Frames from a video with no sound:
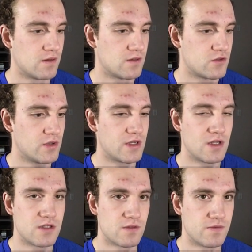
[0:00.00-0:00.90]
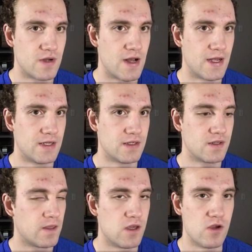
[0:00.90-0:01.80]
It's really good to find
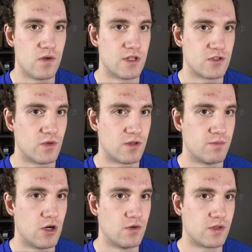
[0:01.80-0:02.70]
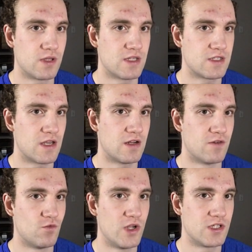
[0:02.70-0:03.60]
units with both a set
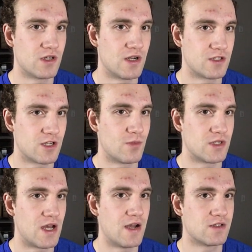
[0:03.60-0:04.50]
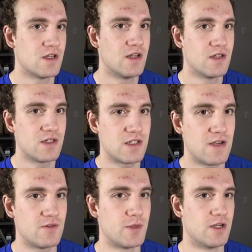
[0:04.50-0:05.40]
of winter and summer tires to
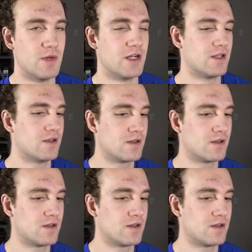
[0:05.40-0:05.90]
save a bit of money.